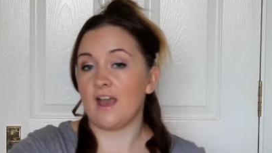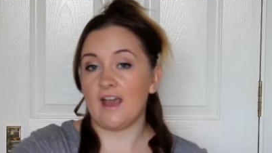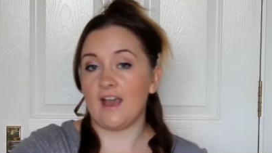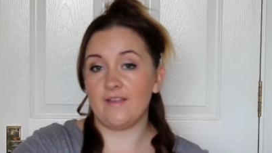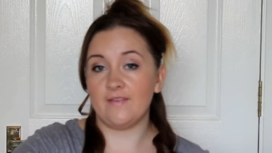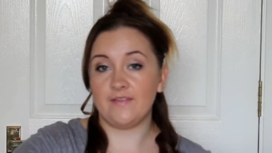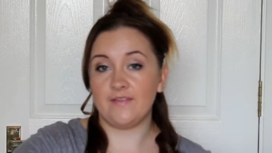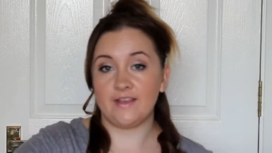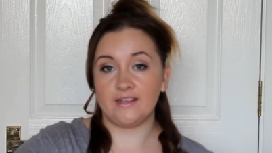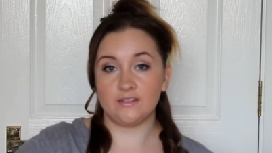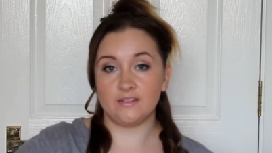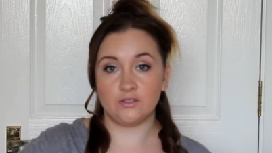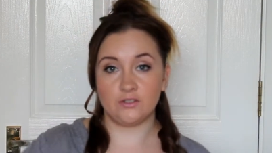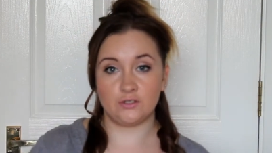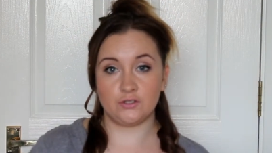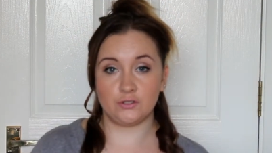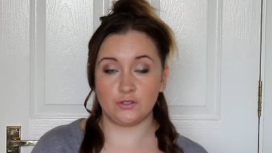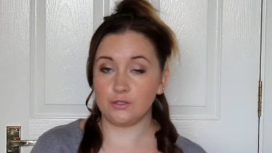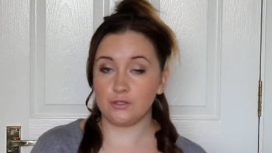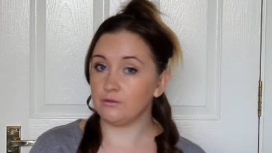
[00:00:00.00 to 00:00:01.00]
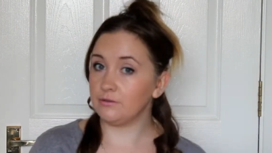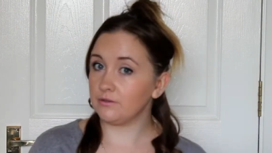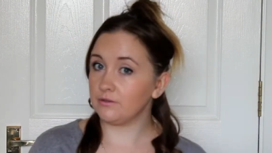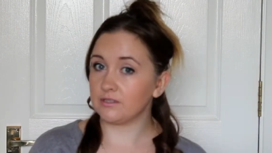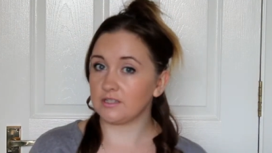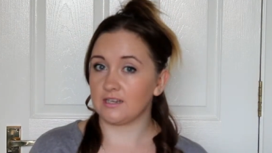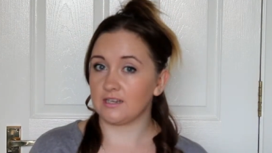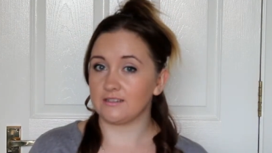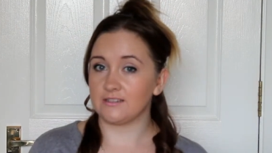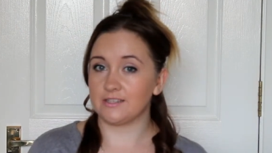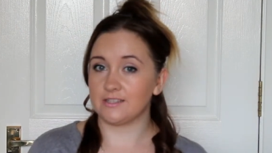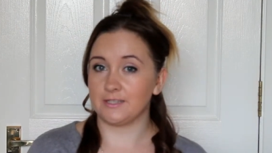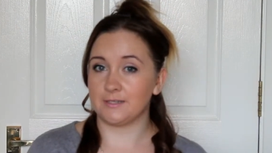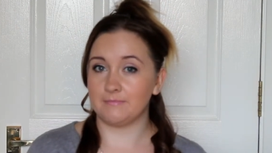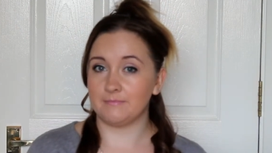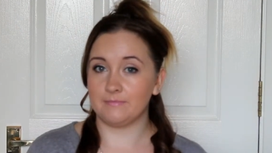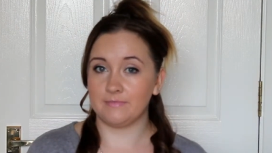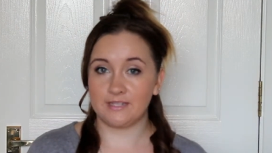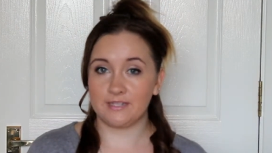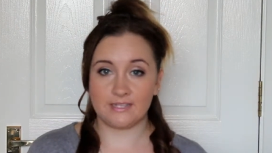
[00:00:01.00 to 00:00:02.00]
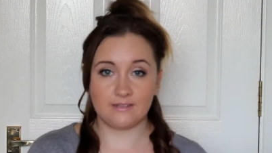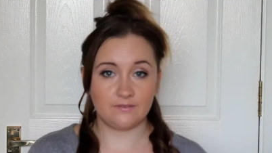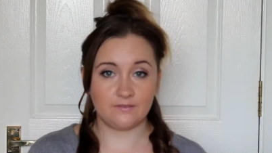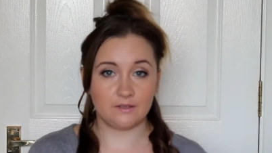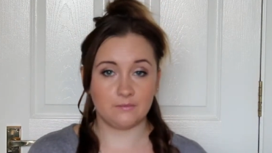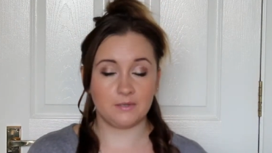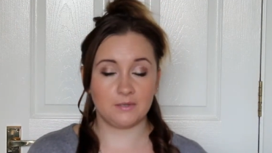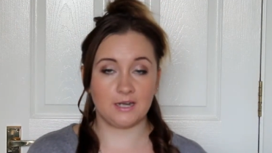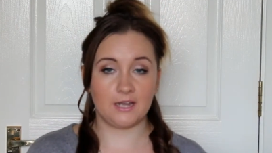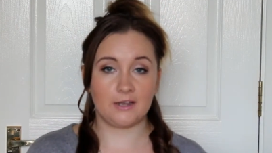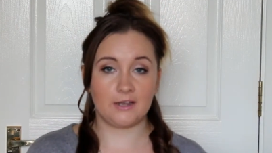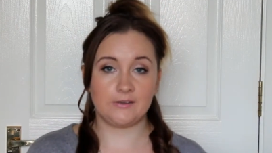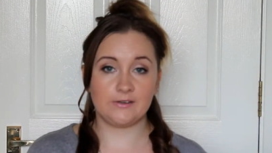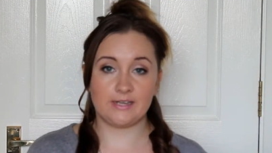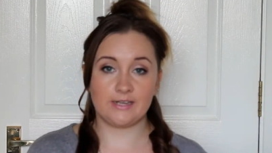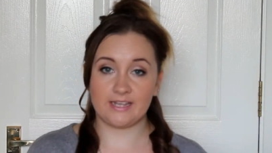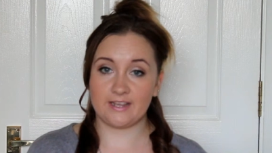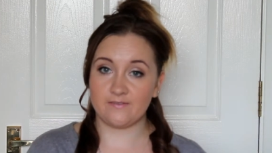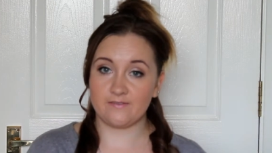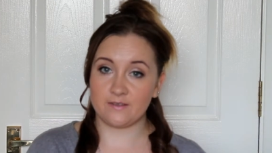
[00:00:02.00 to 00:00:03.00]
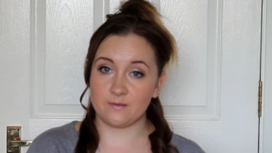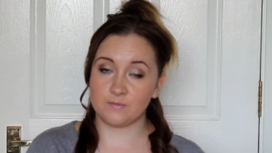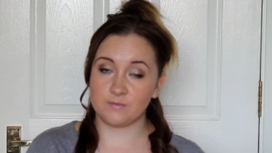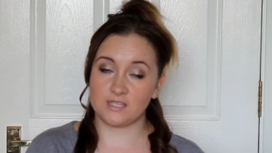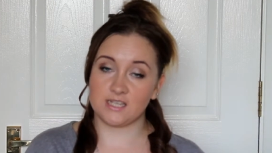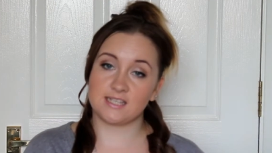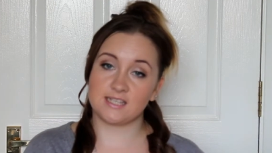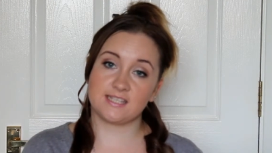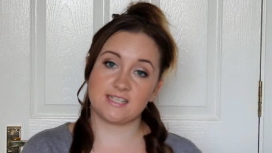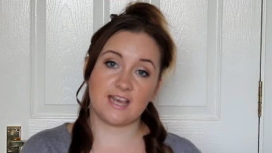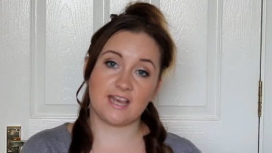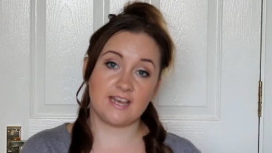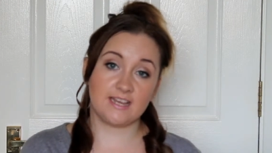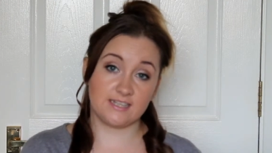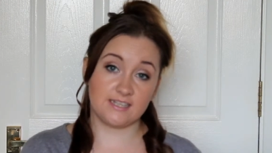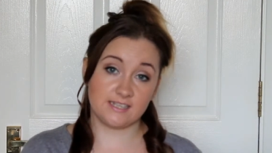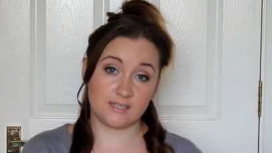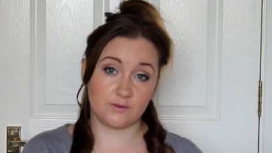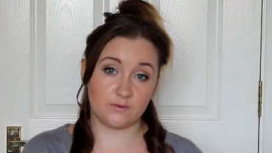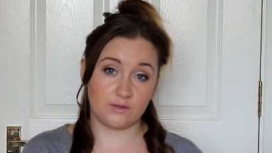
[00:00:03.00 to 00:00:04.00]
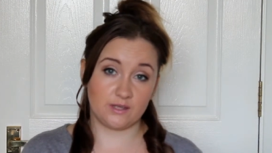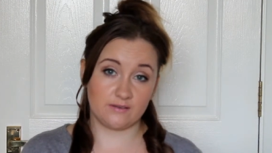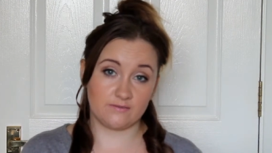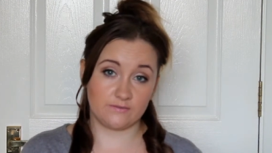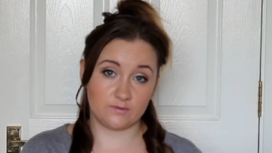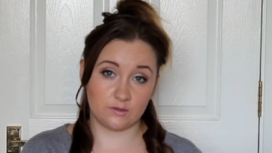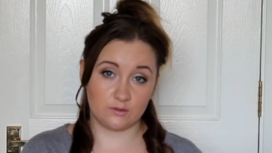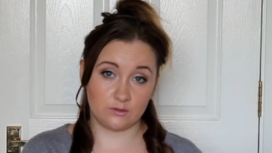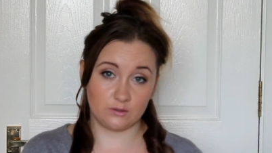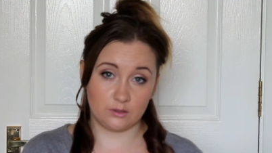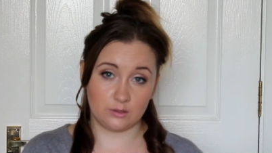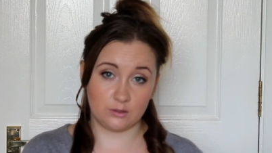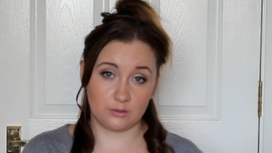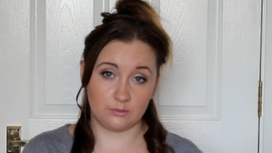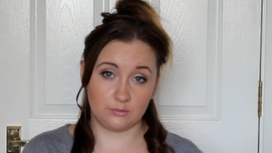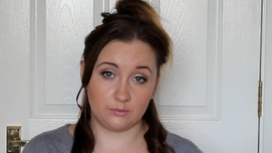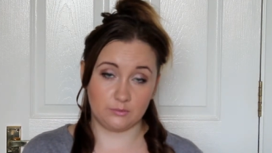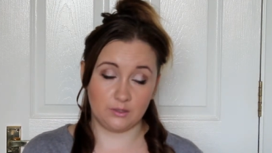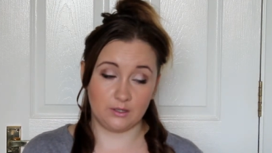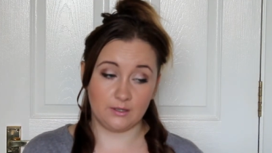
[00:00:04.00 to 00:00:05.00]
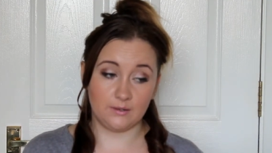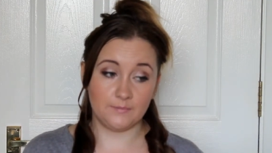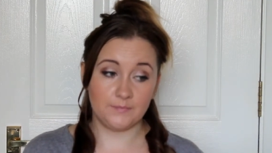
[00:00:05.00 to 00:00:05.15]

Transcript: and then do not touch them. Leave them alone, leave them to set until they've gone cool.